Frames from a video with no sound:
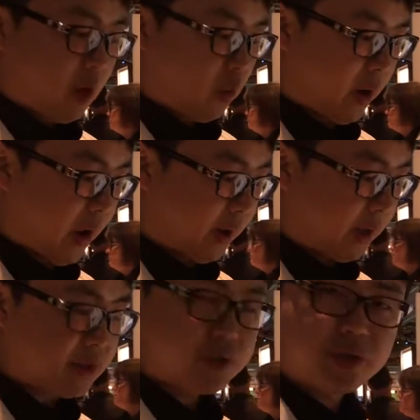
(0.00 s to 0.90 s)
where
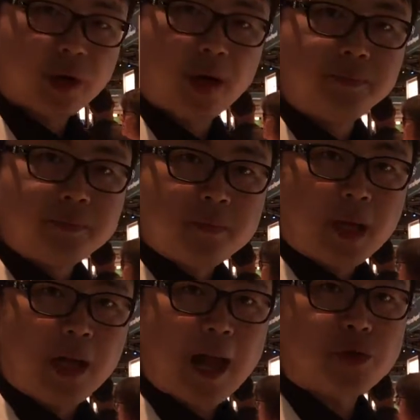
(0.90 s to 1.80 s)
each
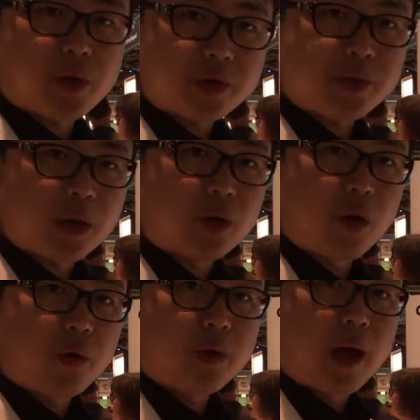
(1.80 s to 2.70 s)
electric
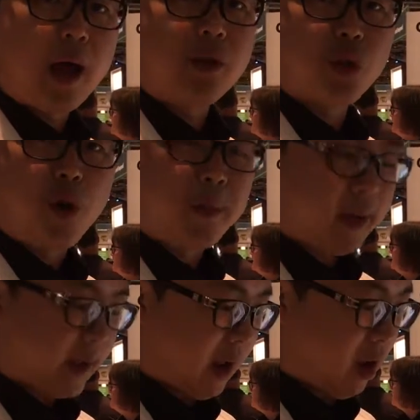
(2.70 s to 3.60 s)
signal
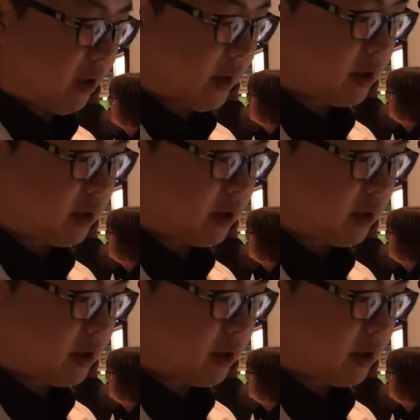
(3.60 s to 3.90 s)
normally can only